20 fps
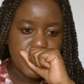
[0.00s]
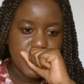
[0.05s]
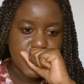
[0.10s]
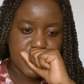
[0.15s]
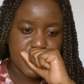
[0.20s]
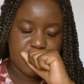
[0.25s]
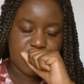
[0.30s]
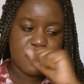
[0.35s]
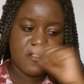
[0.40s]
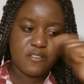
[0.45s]

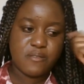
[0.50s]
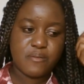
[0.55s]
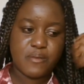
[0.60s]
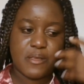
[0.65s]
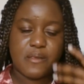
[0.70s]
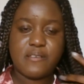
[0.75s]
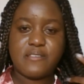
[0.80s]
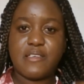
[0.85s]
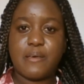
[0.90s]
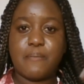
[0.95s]
excuse
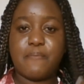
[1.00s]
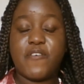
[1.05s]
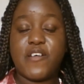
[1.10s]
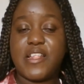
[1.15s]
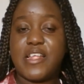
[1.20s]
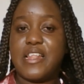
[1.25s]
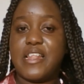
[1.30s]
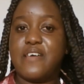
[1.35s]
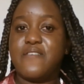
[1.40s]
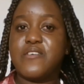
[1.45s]
me,
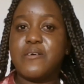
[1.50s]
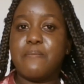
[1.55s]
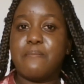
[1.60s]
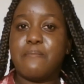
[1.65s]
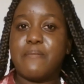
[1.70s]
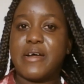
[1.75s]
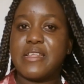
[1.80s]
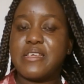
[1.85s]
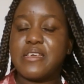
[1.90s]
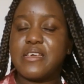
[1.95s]
stepfather left him
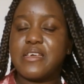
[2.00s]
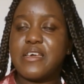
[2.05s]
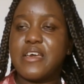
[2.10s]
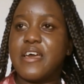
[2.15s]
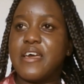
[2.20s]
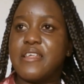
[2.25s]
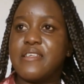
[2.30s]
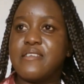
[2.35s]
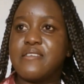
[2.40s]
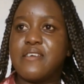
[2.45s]
money,
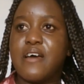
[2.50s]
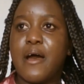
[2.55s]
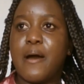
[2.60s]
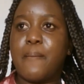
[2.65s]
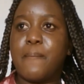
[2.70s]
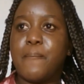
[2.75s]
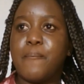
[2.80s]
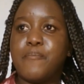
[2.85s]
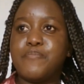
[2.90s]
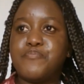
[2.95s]
and
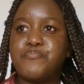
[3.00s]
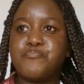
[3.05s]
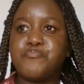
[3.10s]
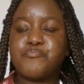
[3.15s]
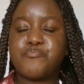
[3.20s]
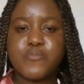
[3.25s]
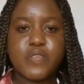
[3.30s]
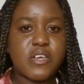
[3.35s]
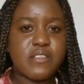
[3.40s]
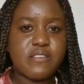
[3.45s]

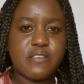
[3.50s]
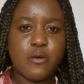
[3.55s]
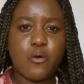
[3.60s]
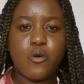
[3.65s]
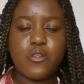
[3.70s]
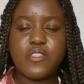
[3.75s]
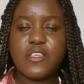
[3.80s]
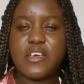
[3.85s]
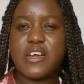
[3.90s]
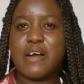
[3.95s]
it's a
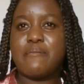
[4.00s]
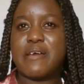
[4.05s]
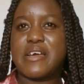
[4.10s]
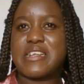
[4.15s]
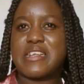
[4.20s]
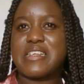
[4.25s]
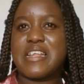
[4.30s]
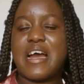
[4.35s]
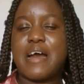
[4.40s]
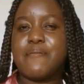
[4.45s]
whole thing. I'm
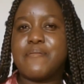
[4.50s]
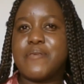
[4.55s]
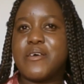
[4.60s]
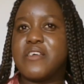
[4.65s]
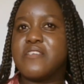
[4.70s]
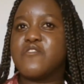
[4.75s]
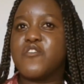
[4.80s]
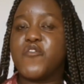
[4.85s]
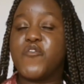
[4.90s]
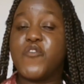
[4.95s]
like, nah,
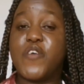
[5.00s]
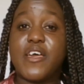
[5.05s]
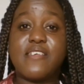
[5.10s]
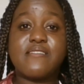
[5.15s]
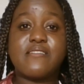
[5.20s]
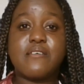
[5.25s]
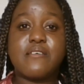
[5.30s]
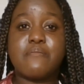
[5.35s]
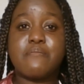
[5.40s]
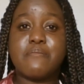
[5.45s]
man, it's your
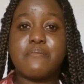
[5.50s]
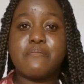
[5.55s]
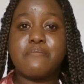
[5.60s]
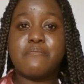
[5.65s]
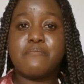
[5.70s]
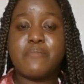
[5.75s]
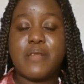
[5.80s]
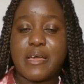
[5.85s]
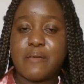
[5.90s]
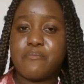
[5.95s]
friends, they
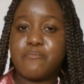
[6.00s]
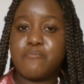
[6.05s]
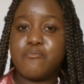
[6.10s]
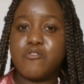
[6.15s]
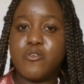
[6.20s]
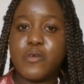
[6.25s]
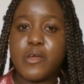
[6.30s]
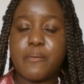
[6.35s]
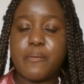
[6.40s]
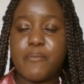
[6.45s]
like
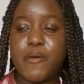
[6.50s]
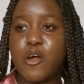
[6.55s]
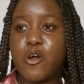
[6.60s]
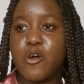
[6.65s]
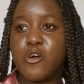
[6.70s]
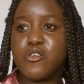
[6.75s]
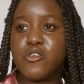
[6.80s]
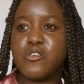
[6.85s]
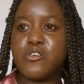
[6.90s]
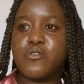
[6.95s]
doing a prank
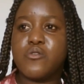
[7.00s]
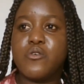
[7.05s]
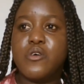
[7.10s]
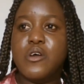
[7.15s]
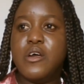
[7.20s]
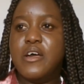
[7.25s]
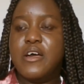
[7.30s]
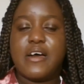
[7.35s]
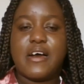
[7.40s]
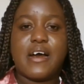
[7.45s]
on you.
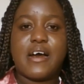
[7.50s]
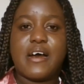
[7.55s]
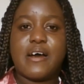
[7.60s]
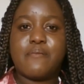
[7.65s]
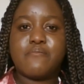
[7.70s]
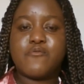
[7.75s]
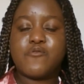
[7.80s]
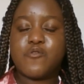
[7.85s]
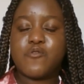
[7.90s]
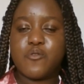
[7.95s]

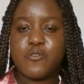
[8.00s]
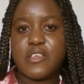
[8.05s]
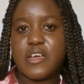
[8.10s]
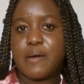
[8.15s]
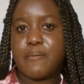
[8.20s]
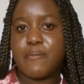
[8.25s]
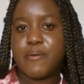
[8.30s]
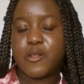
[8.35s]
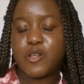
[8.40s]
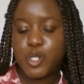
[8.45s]
Don't think
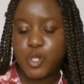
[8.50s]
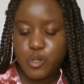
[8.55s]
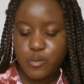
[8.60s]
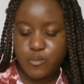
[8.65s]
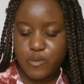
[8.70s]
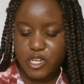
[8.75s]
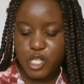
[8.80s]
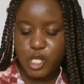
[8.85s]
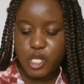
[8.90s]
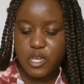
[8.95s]
about it too
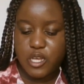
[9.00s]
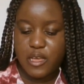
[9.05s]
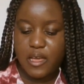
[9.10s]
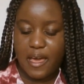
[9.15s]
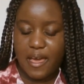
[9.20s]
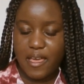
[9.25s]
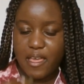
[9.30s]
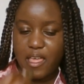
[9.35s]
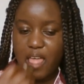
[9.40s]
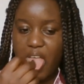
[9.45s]
much.
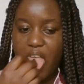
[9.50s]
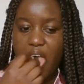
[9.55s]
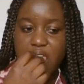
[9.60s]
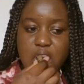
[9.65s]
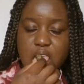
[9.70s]
Hi.